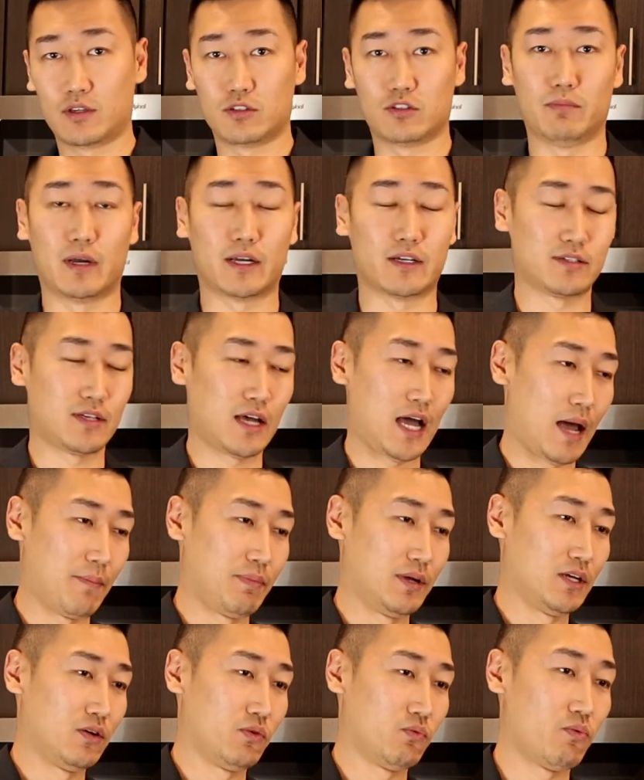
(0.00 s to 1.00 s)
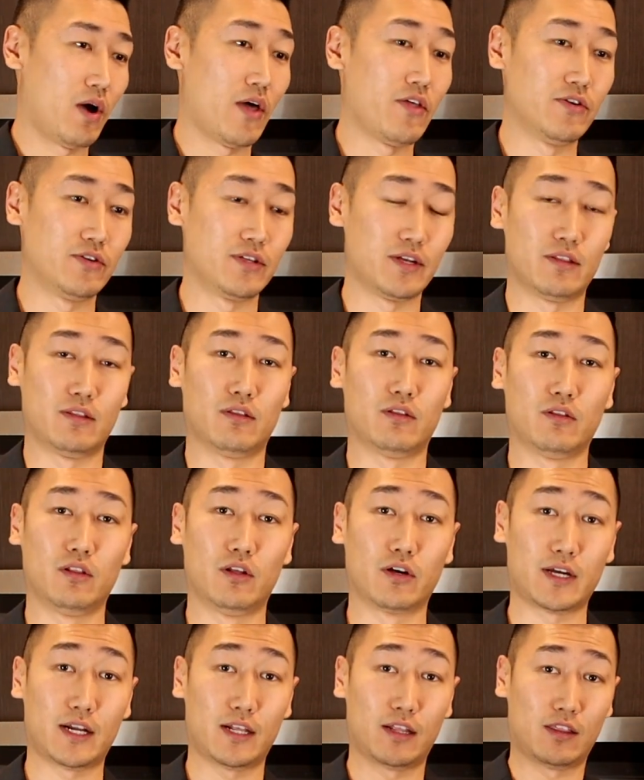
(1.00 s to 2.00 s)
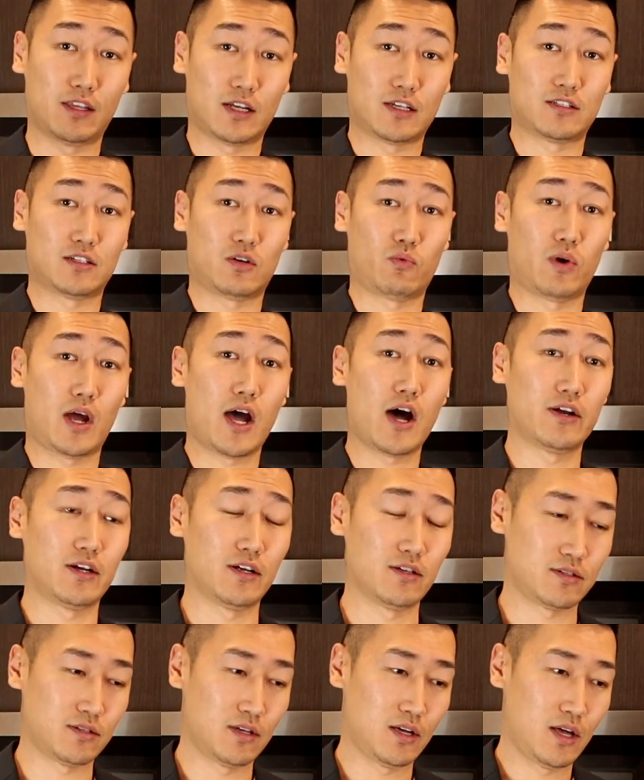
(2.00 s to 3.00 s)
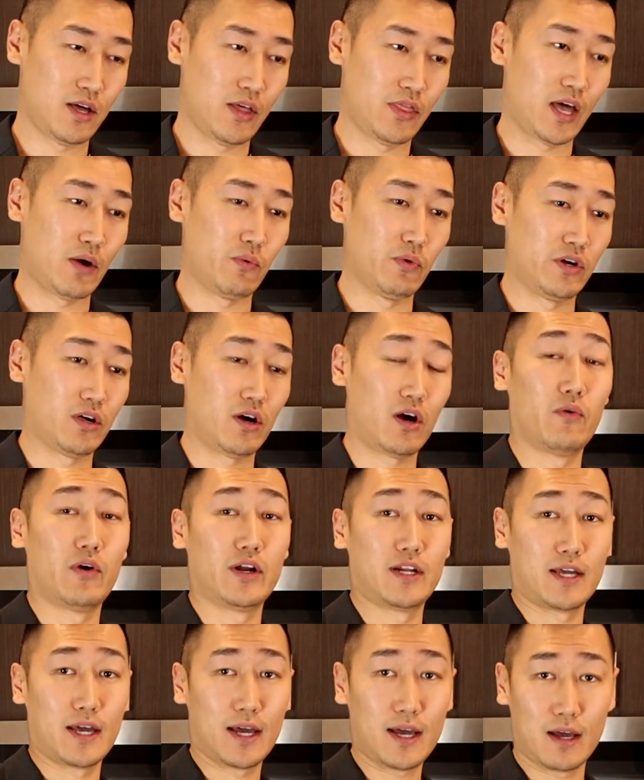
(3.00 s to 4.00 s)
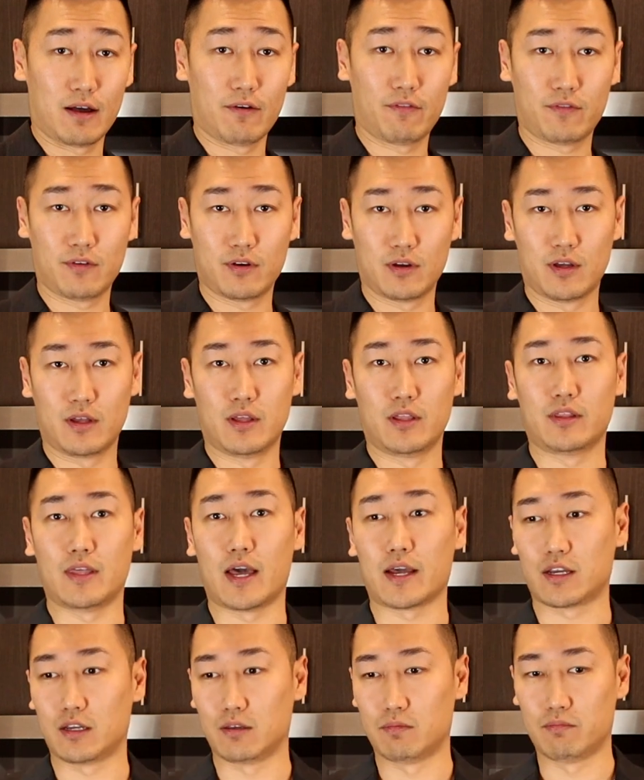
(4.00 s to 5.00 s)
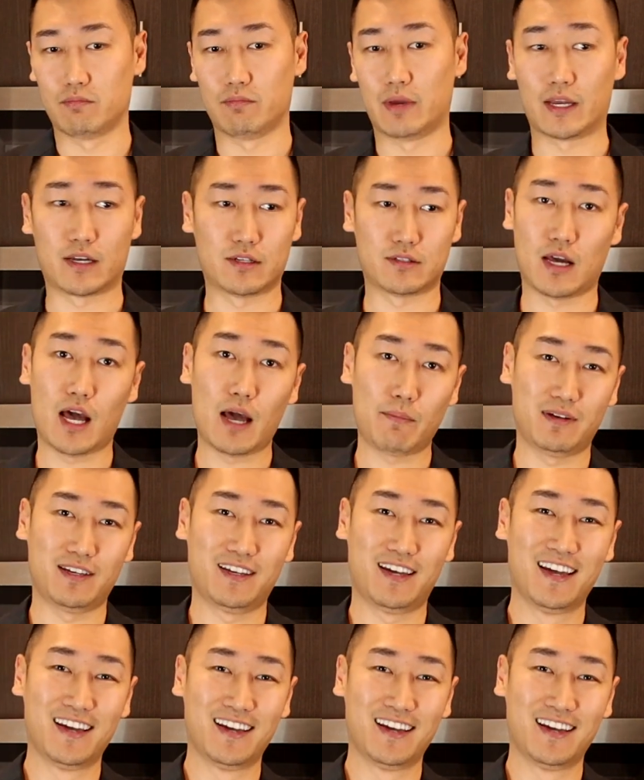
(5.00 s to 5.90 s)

to make us happy, rather than look at the things around us that we already have that could make us happy.